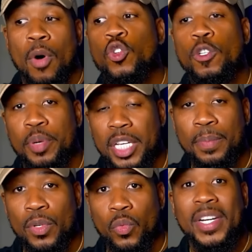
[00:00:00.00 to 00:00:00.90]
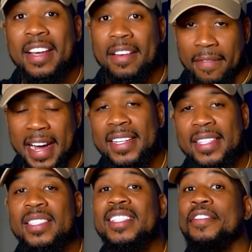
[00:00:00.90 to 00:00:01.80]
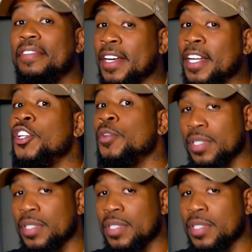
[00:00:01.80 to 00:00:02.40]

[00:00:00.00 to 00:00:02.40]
Most people would get violent to defend